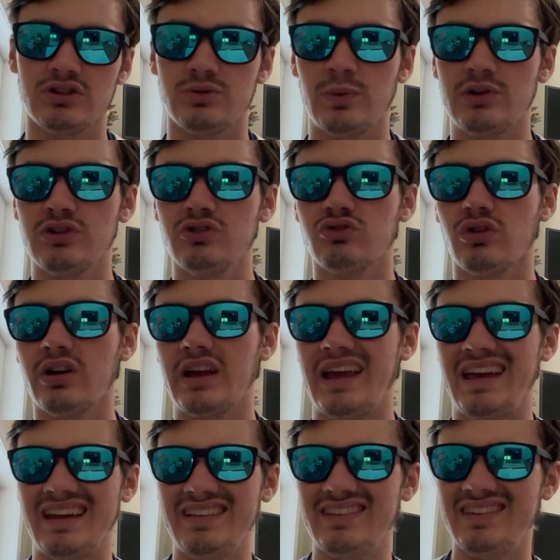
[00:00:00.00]
especially drawing
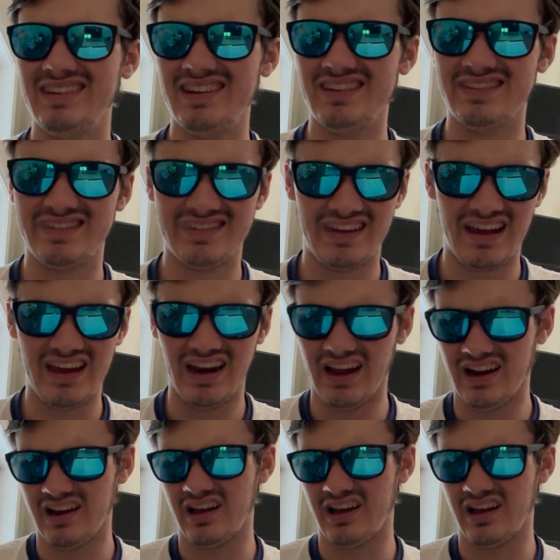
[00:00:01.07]
NC State at a